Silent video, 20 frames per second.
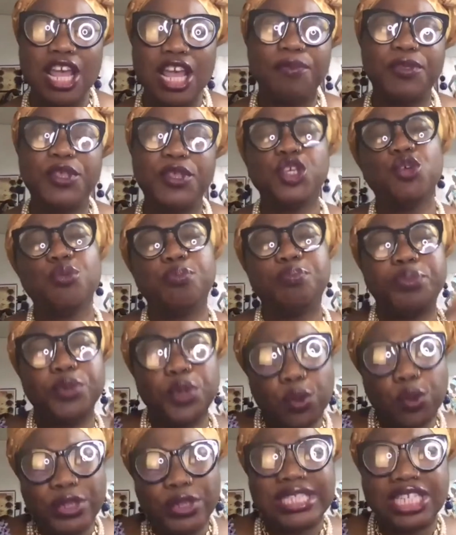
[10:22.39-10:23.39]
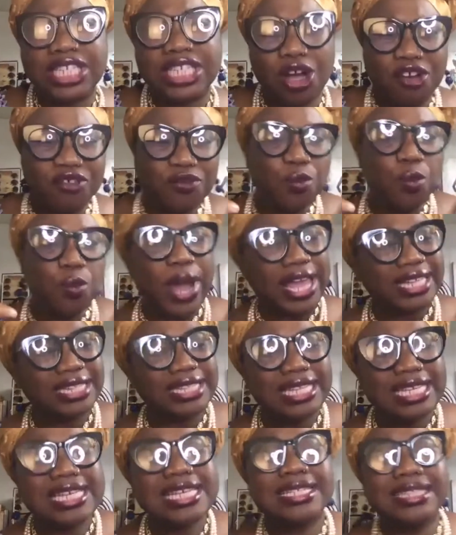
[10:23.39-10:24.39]
the ubiquity of
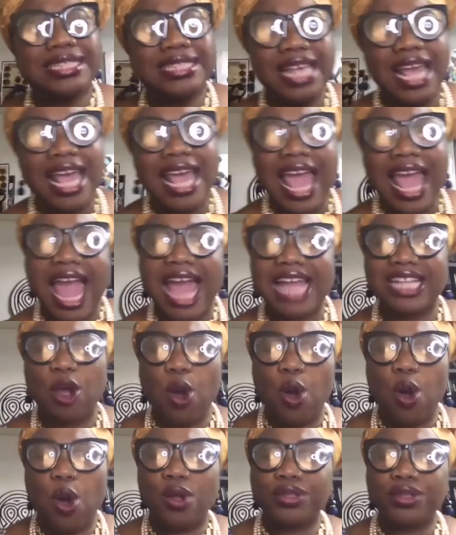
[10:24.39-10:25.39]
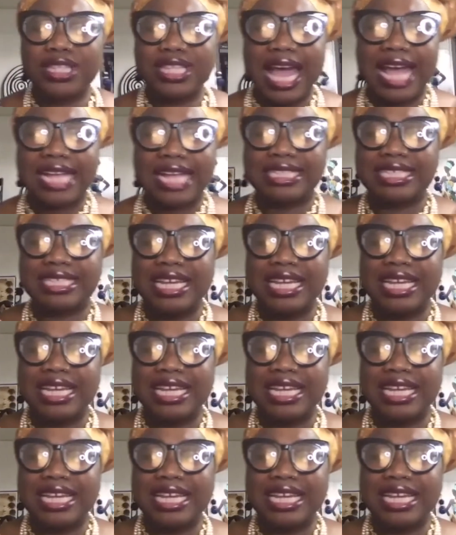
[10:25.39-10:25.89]
whiteness and all that,